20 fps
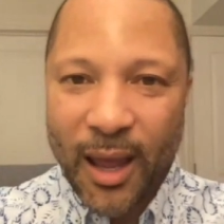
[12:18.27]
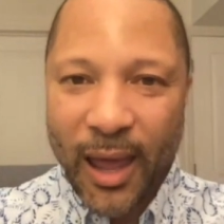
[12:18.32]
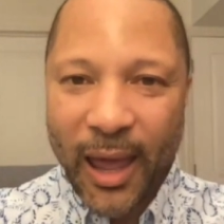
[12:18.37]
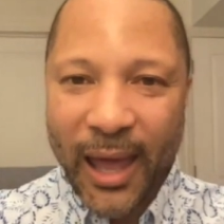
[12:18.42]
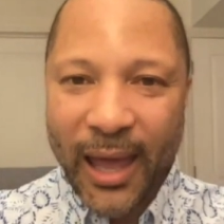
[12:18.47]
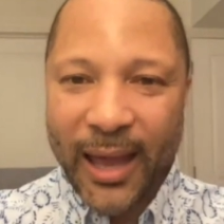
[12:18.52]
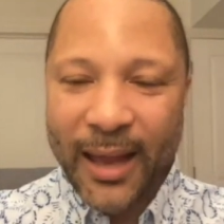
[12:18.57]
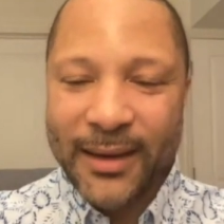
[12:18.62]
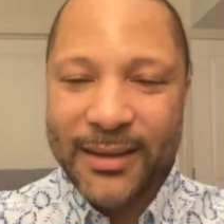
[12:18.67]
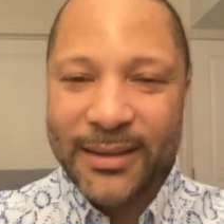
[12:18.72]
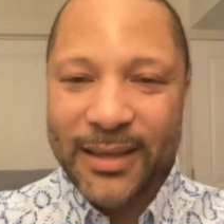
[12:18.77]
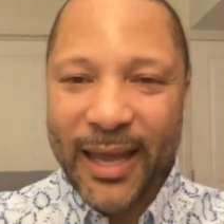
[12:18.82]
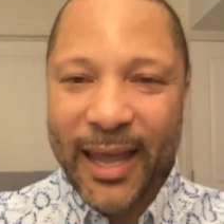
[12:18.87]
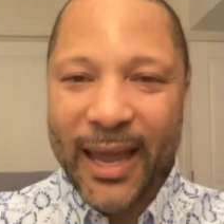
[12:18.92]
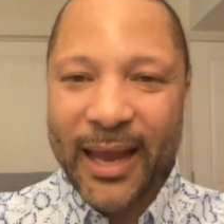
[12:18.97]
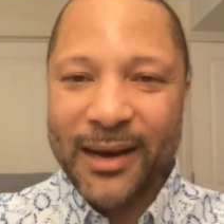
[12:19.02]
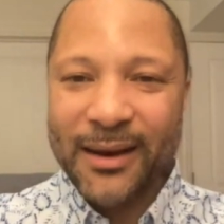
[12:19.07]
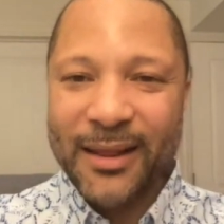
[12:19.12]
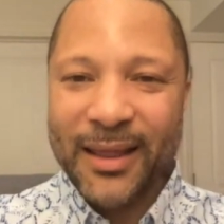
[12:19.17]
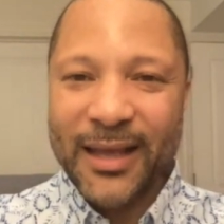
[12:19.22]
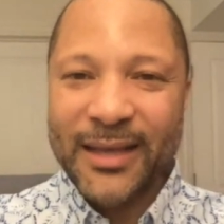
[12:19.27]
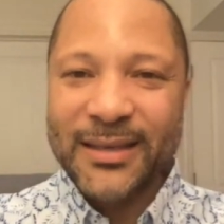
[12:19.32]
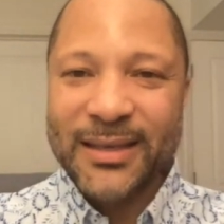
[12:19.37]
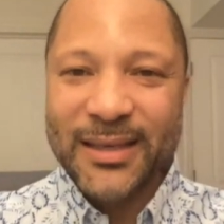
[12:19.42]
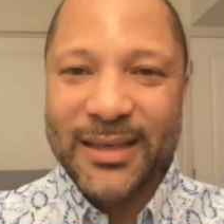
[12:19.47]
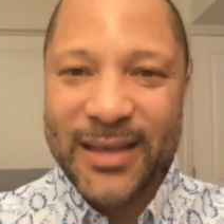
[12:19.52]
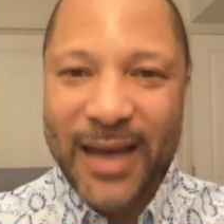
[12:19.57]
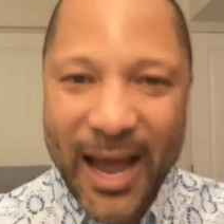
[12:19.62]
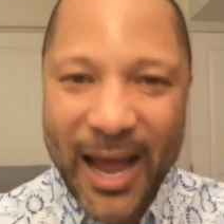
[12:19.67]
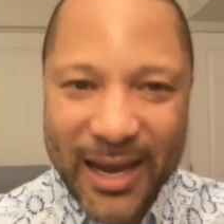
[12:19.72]
and the
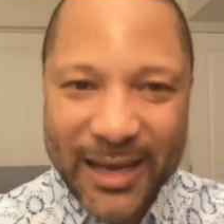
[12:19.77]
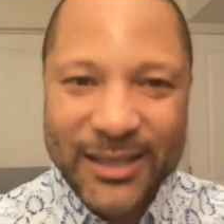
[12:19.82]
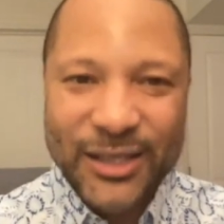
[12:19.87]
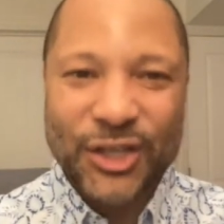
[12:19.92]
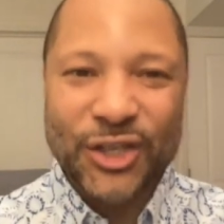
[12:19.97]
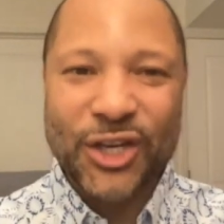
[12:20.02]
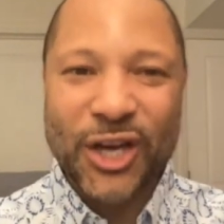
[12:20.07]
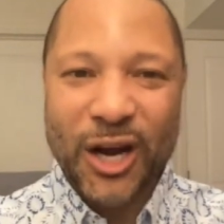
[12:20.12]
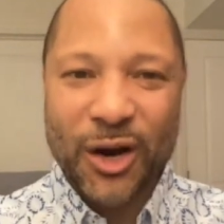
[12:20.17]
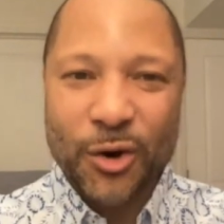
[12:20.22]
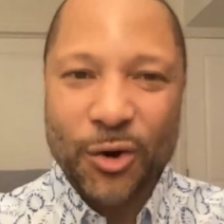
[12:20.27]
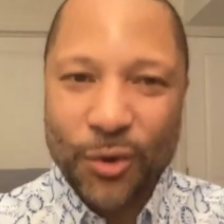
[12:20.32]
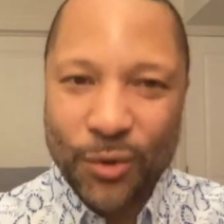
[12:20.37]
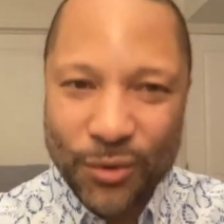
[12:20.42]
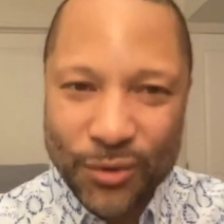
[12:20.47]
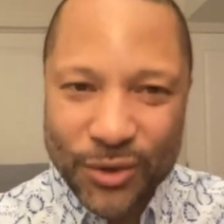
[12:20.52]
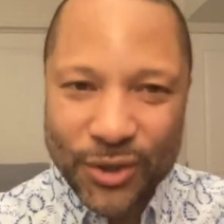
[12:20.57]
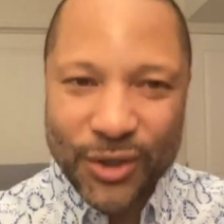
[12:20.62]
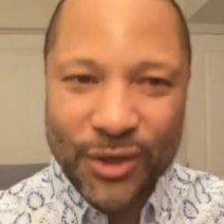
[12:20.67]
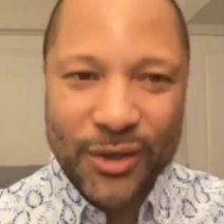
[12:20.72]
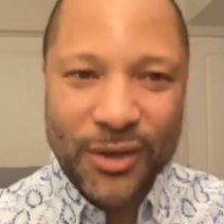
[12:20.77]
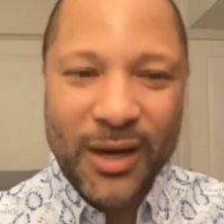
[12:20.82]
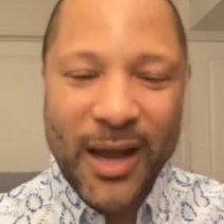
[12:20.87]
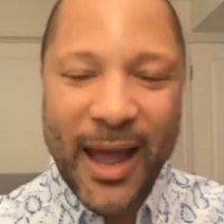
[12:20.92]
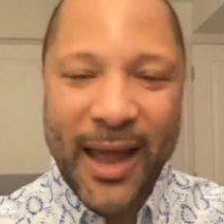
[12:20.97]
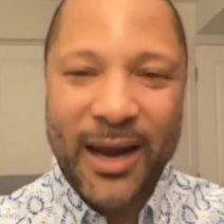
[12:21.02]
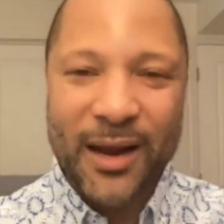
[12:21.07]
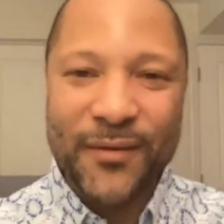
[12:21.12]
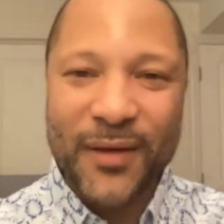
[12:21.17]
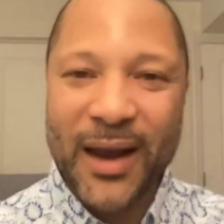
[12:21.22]
stock shareholder
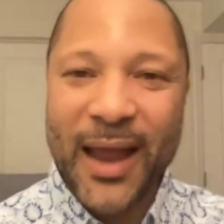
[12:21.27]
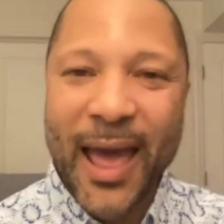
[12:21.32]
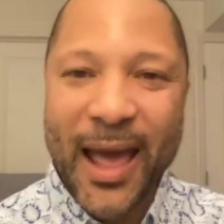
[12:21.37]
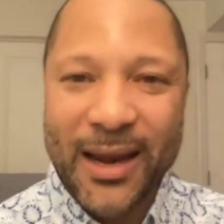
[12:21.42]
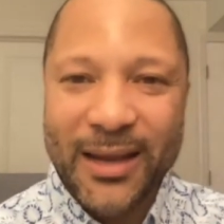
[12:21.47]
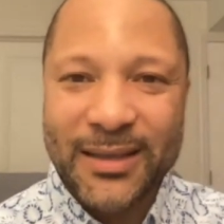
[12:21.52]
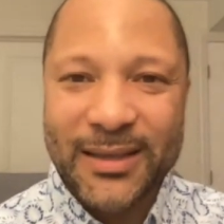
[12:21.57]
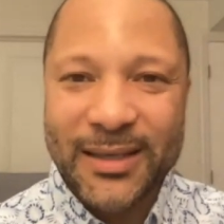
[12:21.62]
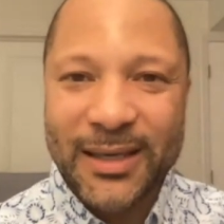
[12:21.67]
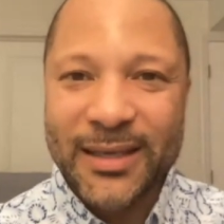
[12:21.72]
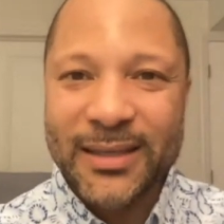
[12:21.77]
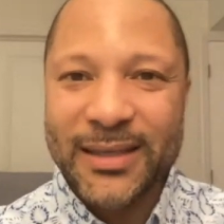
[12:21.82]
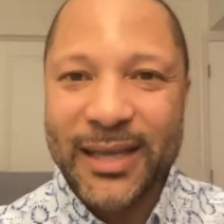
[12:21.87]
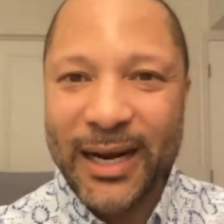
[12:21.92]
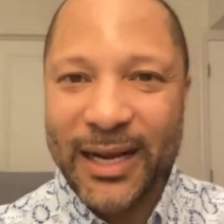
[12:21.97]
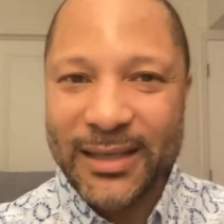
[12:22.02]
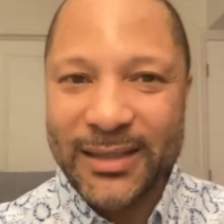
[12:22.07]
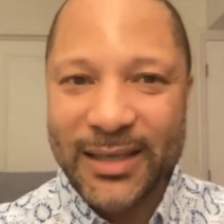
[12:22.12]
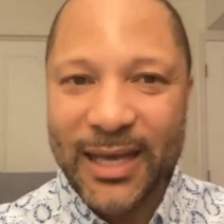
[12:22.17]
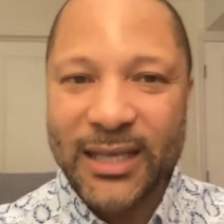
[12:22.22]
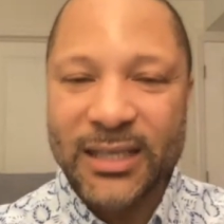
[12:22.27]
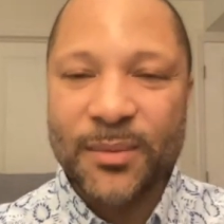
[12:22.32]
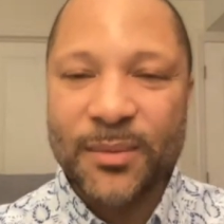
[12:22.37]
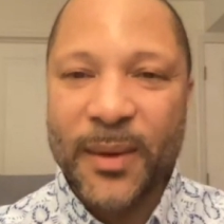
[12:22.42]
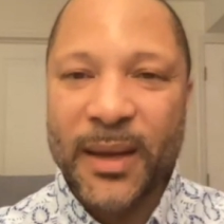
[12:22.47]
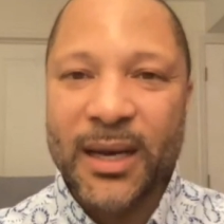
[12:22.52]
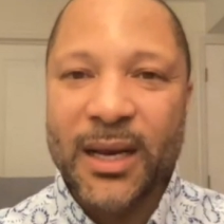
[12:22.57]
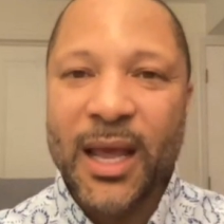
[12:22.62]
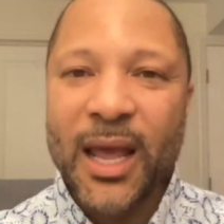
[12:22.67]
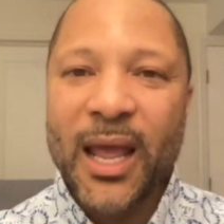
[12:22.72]
kind of analysis and
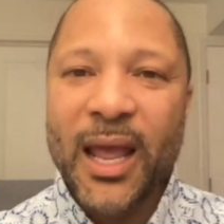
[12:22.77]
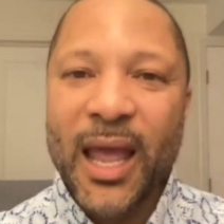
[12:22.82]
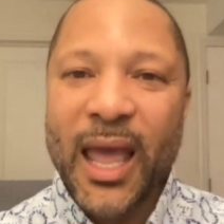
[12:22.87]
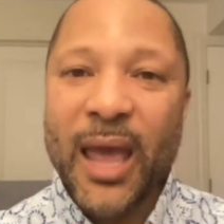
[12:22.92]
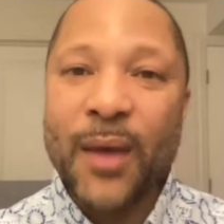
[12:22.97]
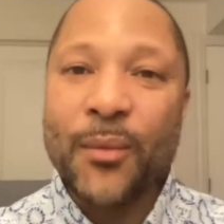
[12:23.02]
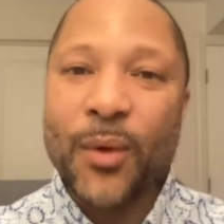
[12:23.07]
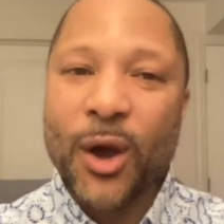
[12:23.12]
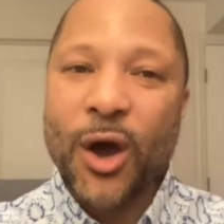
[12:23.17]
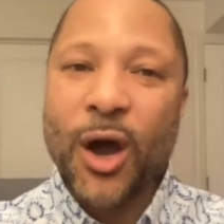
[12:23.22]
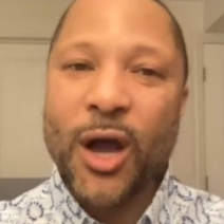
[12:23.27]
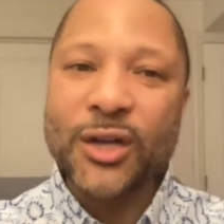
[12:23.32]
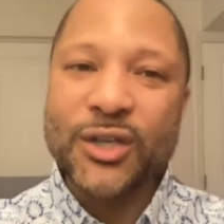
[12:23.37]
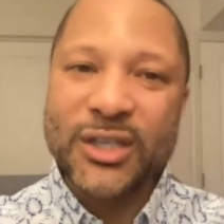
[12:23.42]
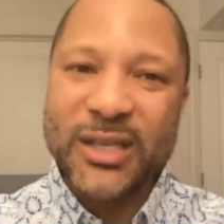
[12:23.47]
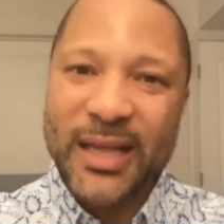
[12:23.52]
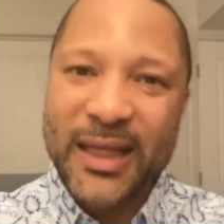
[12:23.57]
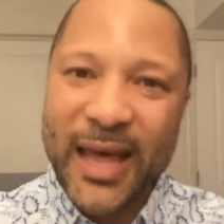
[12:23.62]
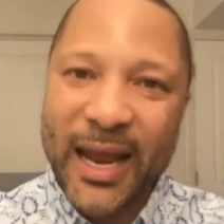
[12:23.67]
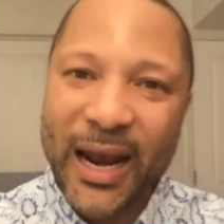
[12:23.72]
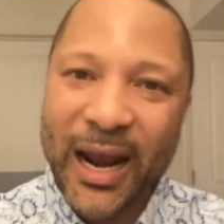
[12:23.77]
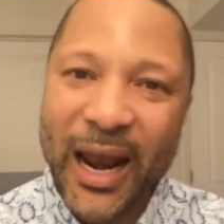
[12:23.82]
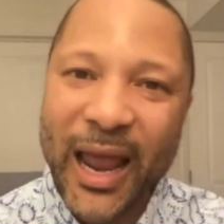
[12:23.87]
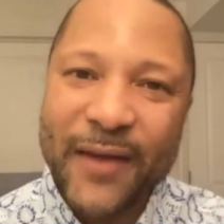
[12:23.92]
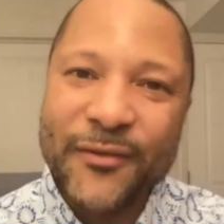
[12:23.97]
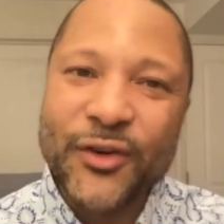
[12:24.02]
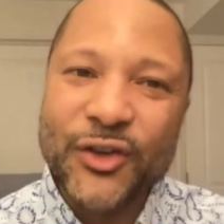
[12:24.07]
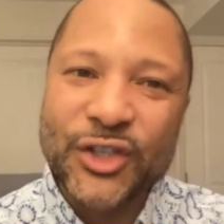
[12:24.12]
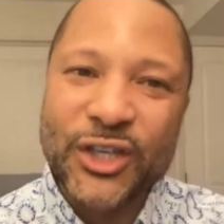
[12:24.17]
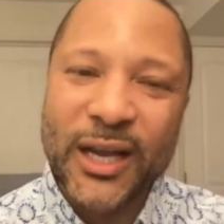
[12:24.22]
assessment in regards to then
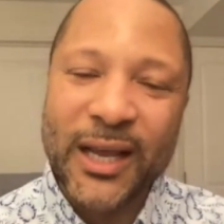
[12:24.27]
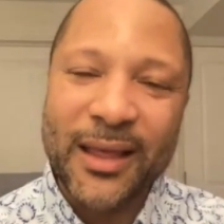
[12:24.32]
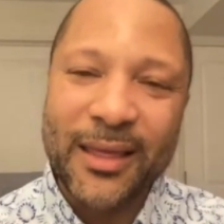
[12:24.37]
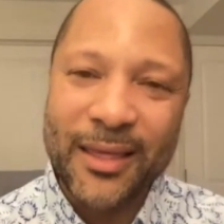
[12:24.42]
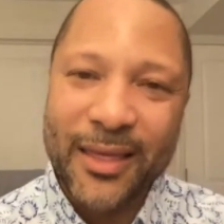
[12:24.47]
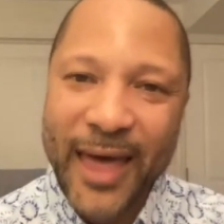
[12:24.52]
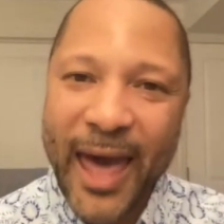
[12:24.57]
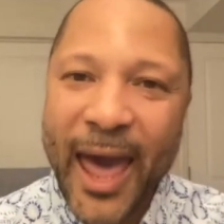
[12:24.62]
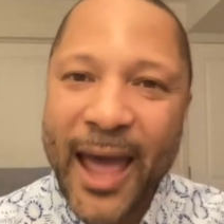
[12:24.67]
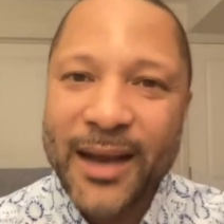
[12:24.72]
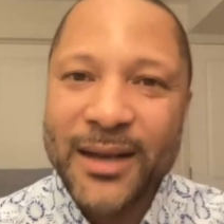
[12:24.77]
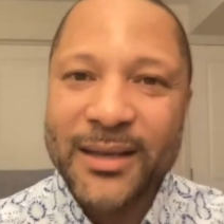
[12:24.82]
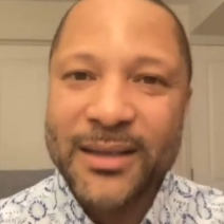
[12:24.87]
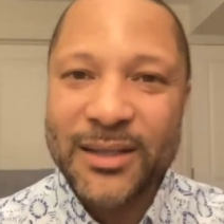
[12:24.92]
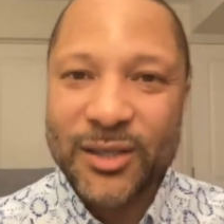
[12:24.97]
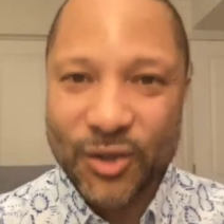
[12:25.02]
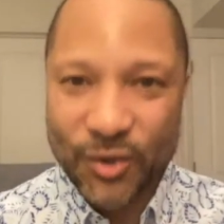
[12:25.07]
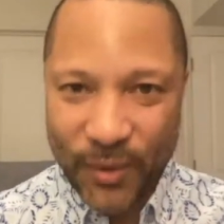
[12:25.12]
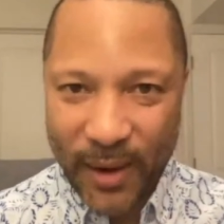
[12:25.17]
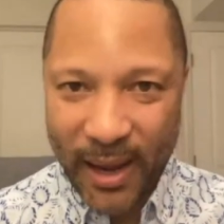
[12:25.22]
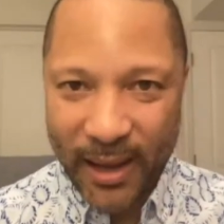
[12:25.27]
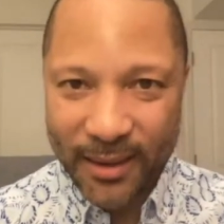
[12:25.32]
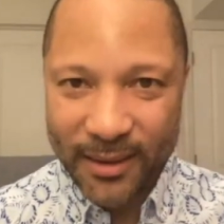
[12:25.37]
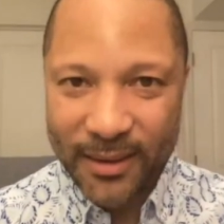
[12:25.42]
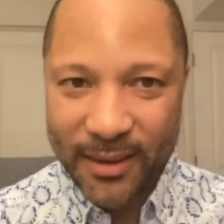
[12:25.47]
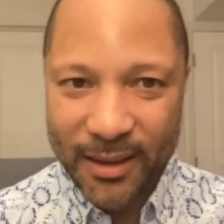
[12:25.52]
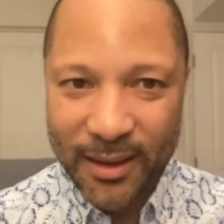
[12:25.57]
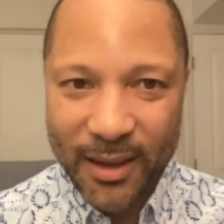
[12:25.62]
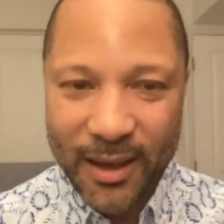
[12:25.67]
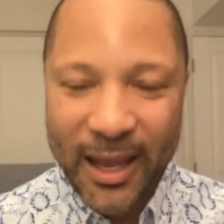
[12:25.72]
leveraging that strength